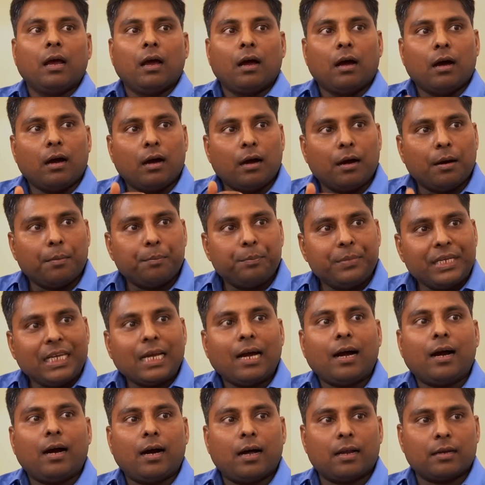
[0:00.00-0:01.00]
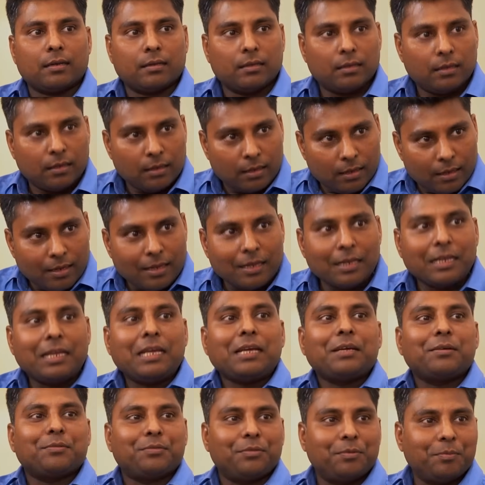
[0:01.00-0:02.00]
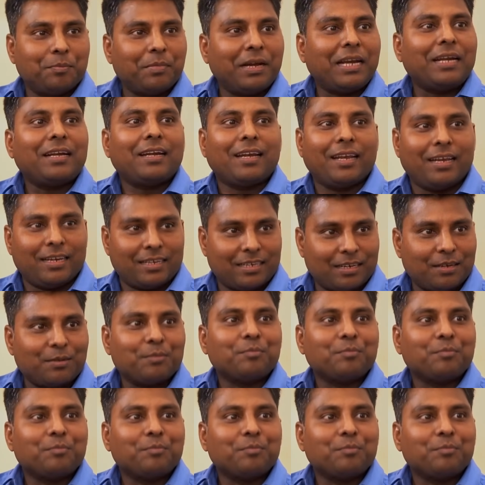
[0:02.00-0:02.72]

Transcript: Bihar gave mandate